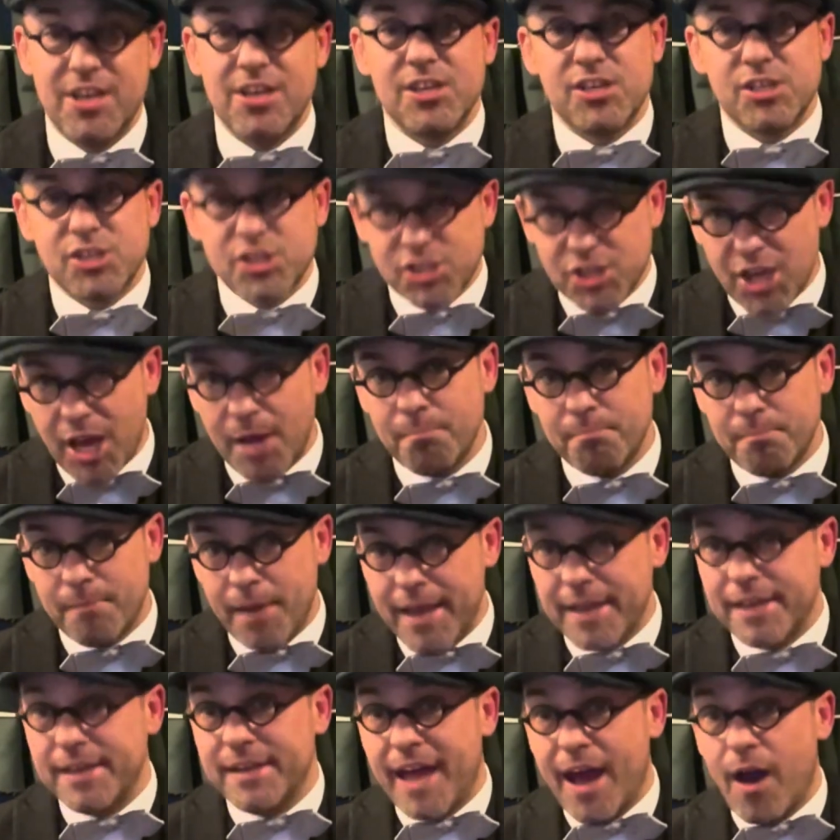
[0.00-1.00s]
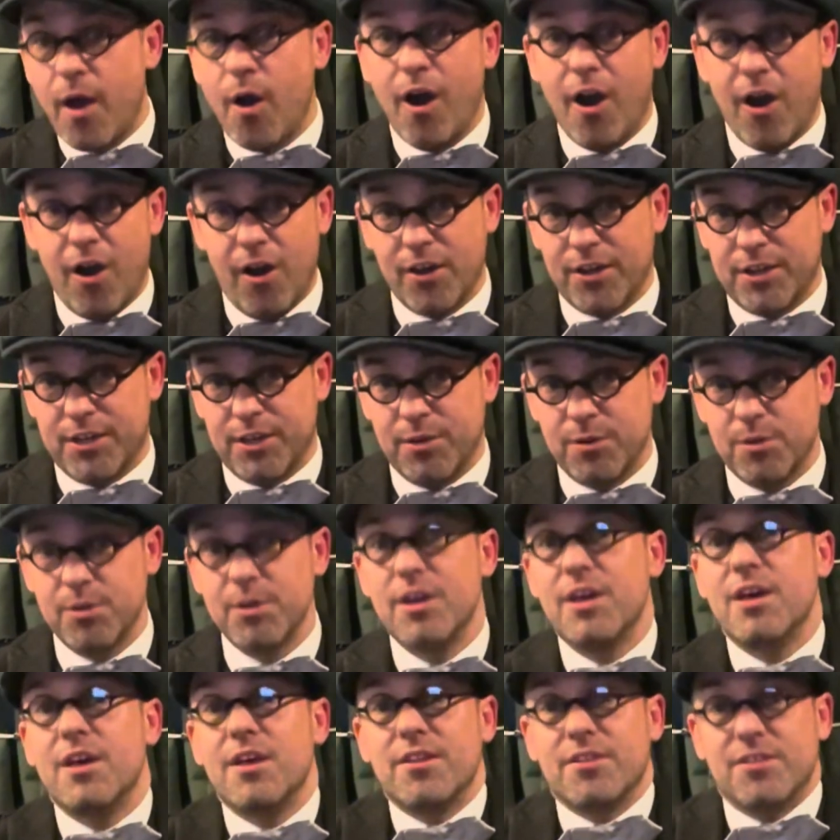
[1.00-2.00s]
some may now argue
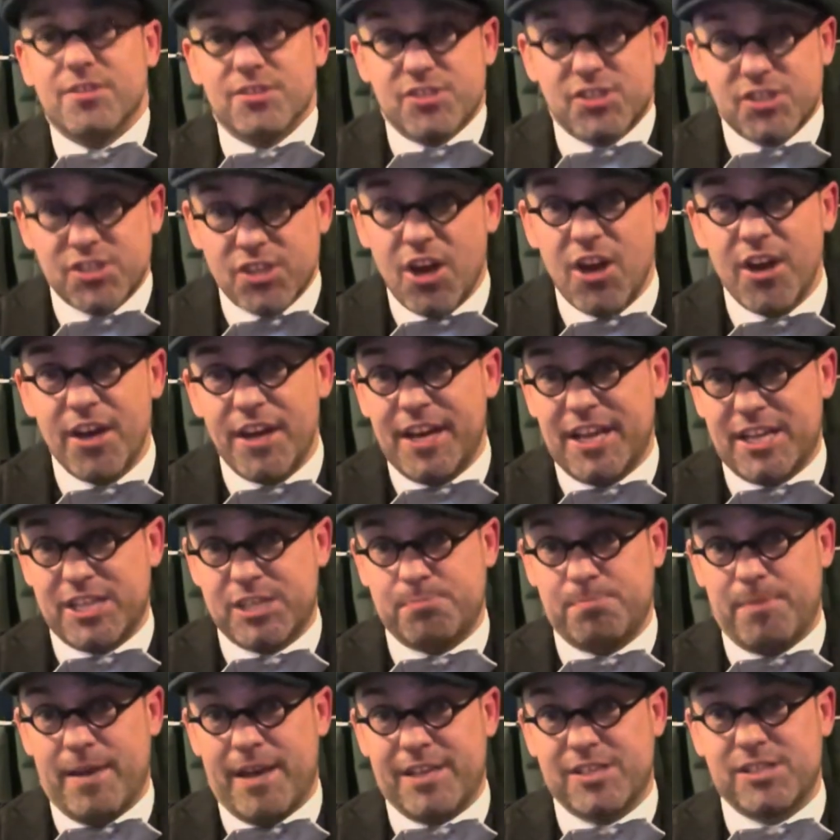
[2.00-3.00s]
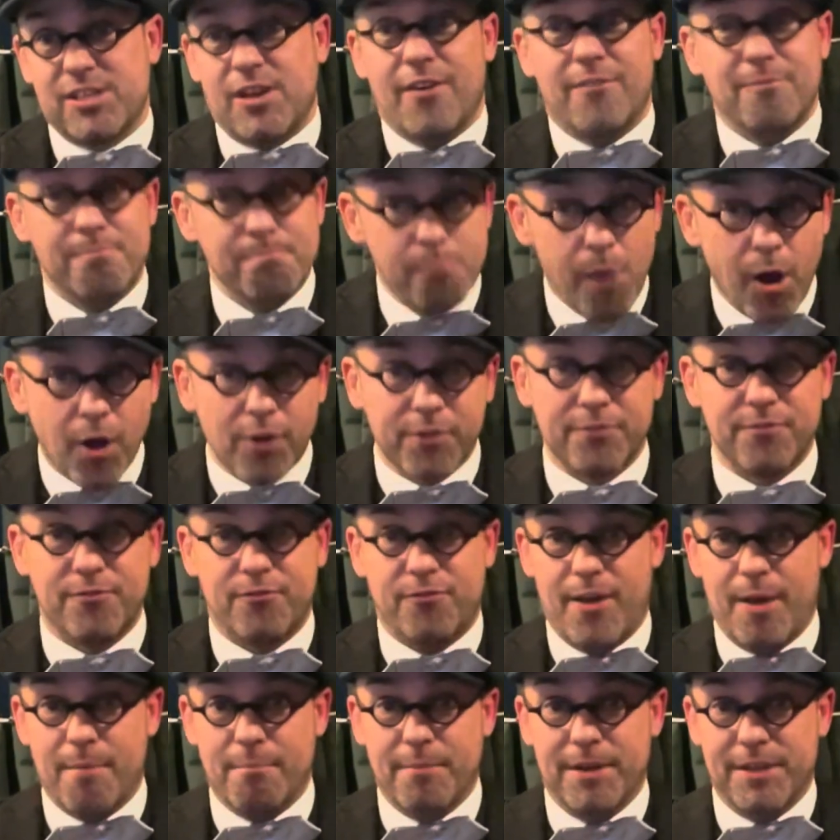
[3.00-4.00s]
that certain aspects of modern
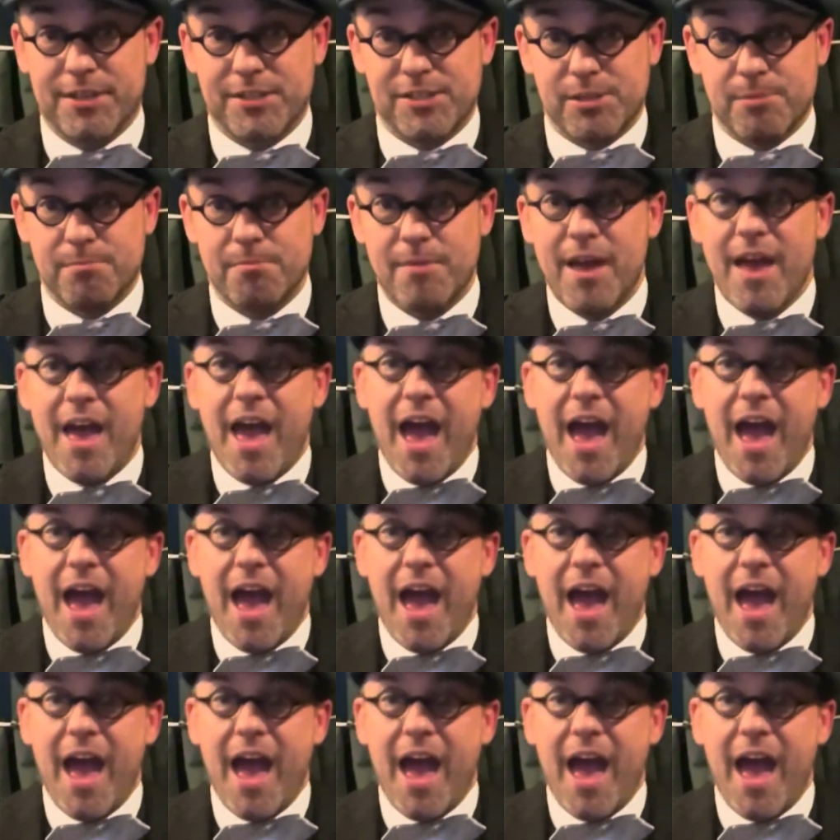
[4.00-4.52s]
feminism